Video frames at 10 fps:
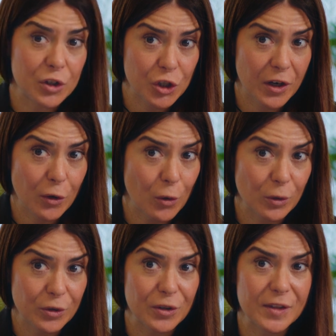the
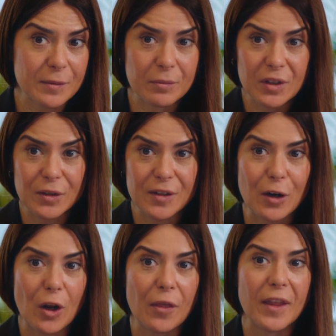shareholders, because
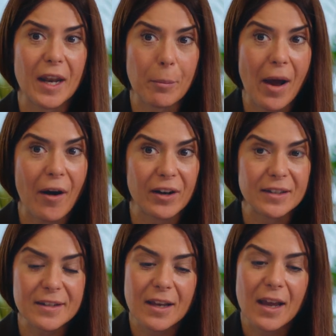they're not that
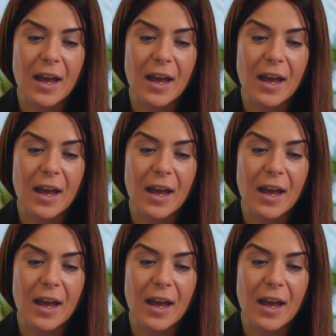apparent,